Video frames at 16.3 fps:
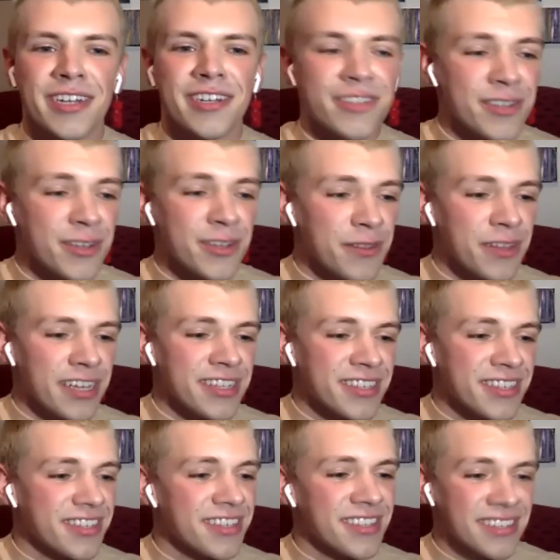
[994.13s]
So
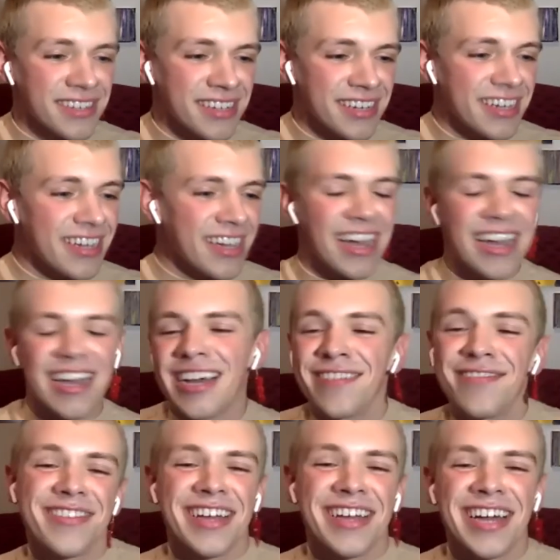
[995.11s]
that's
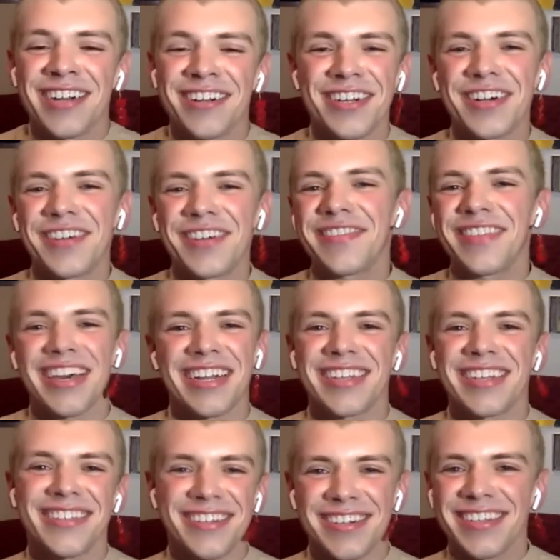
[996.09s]
I don't know if that
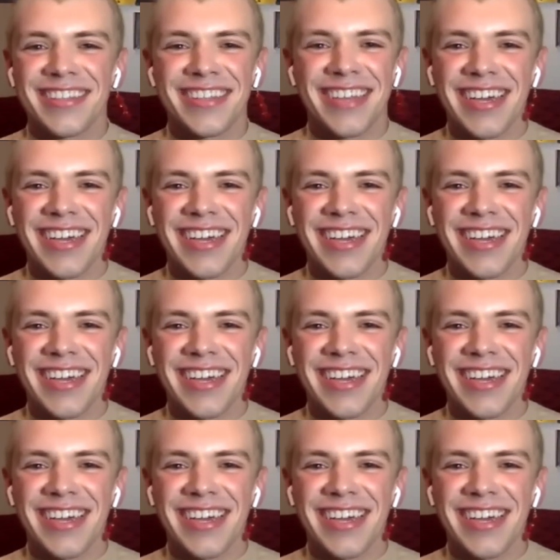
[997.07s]
answers that.